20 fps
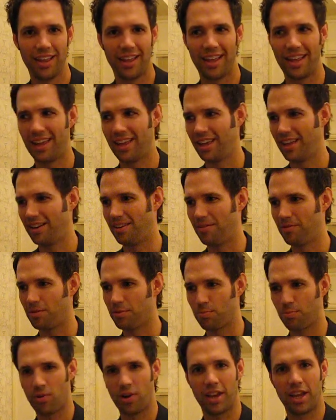and
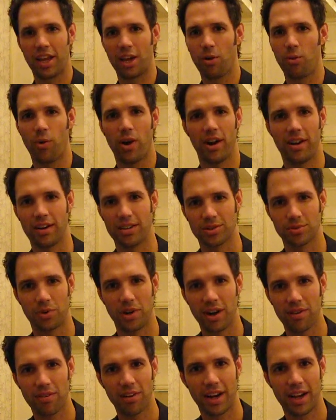bringing awareness,
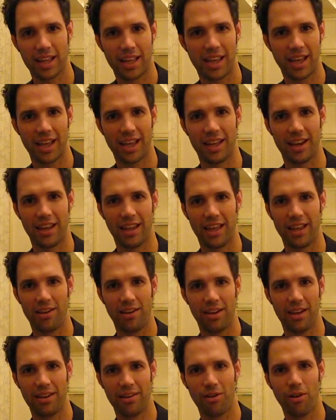whatever I can,
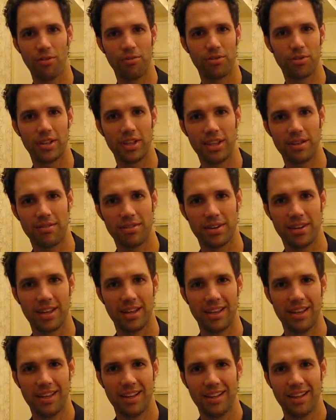and hopefully even
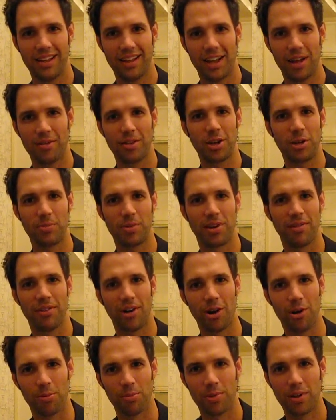a little bit of
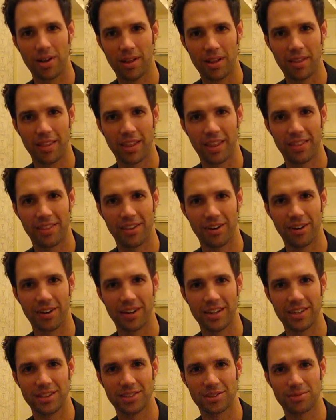hope that there
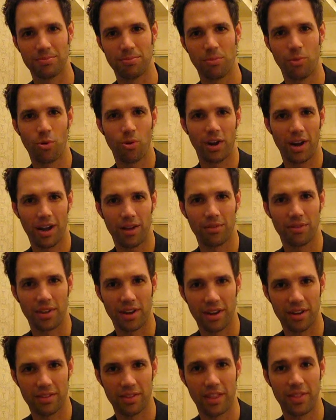is more out
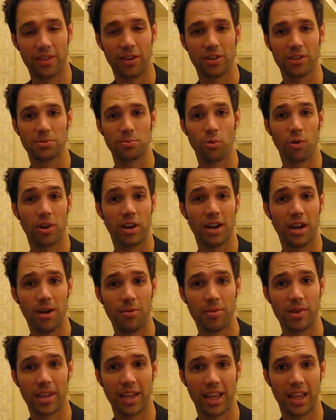there, that there is more
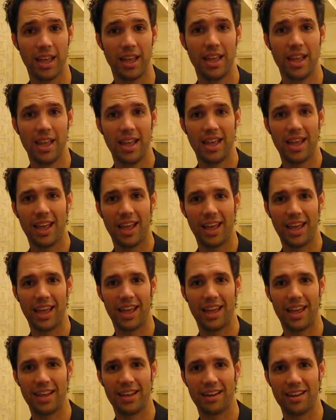coming.
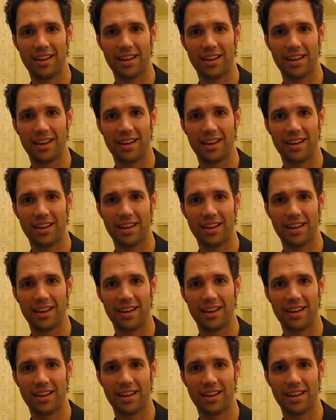And